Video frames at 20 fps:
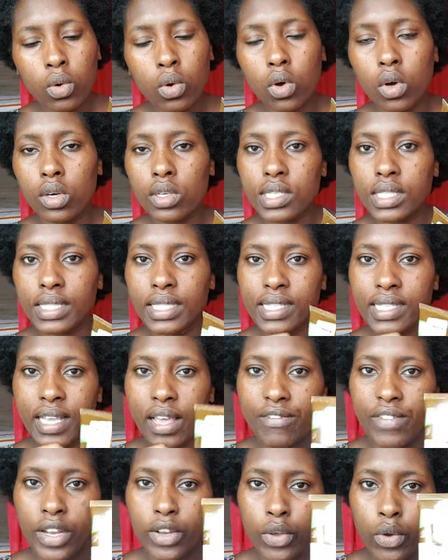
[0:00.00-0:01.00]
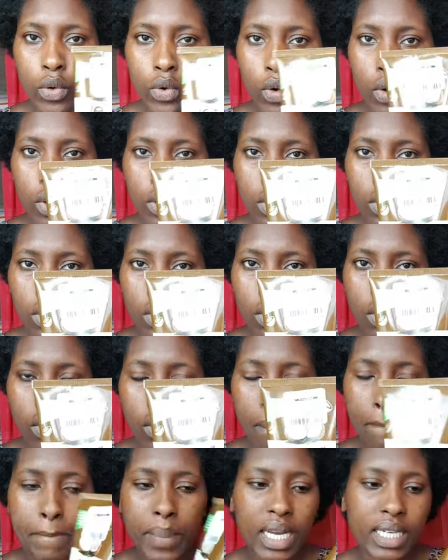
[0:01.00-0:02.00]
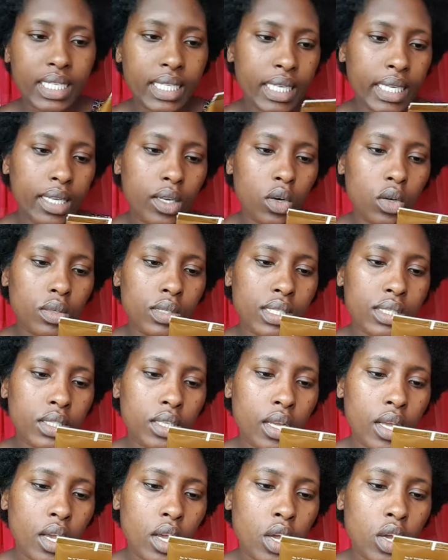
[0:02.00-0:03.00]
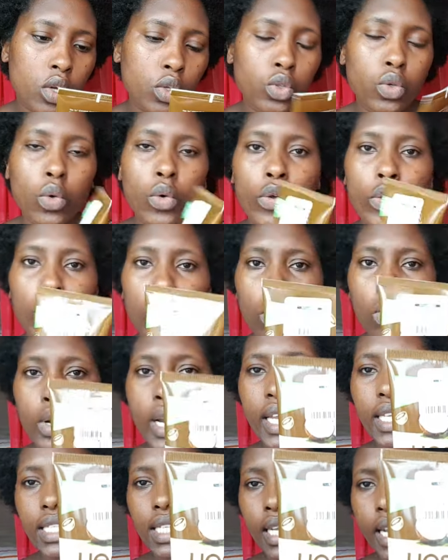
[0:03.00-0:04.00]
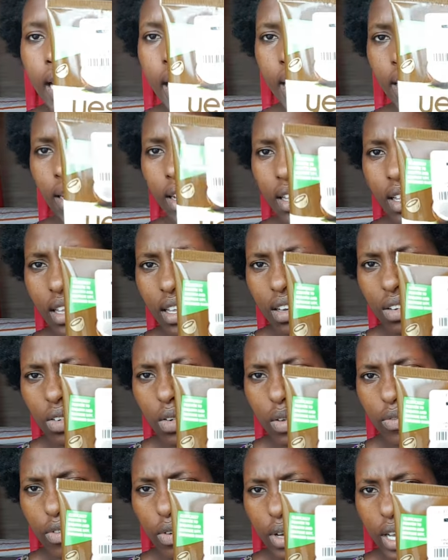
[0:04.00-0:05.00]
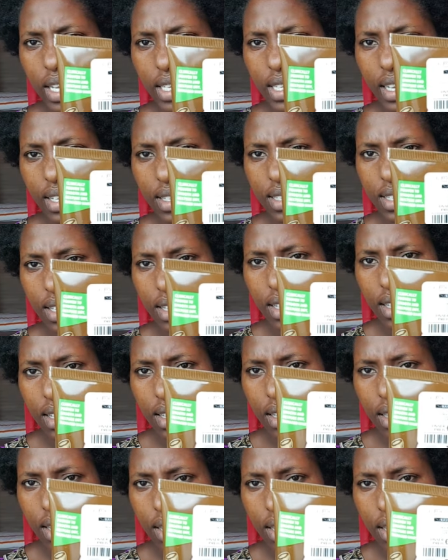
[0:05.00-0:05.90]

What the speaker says: cost 7 euro, but it cost 2.99 euro. I don't know if you guys can see.